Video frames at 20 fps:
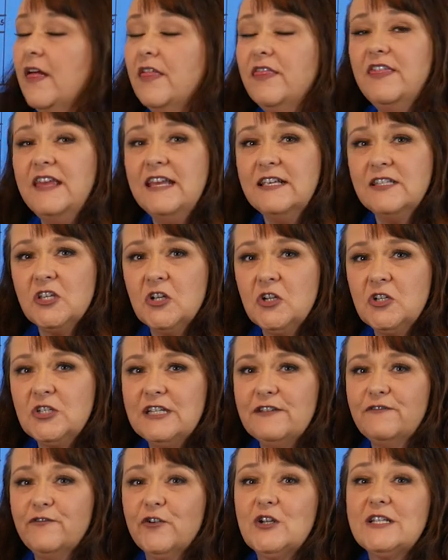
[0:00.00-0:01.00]
These are
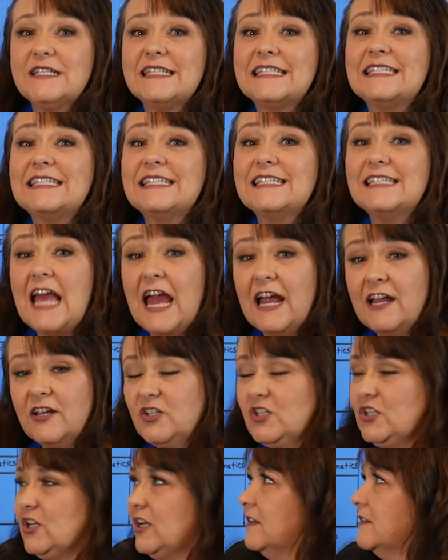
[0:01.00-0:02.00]
different
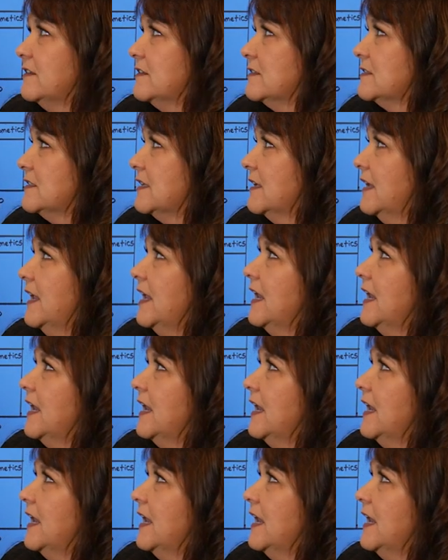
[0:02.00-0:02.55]
sections.